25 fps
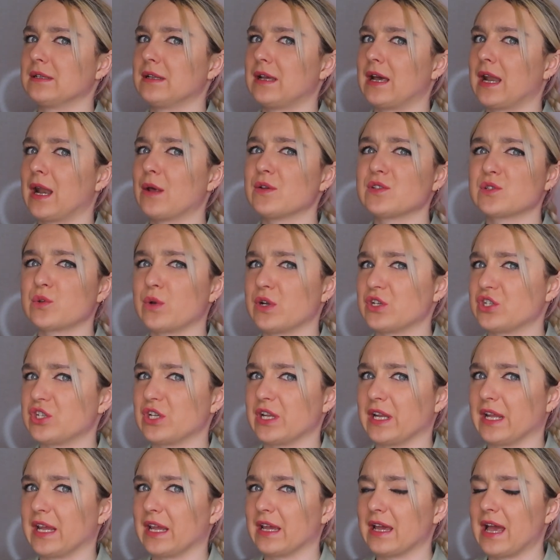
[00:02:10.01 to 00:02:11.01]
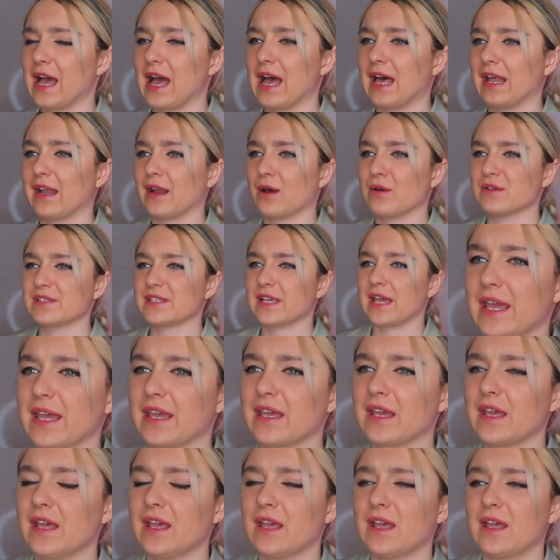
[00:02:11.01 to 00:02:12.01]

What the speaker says: And I was questioning it, and I was like,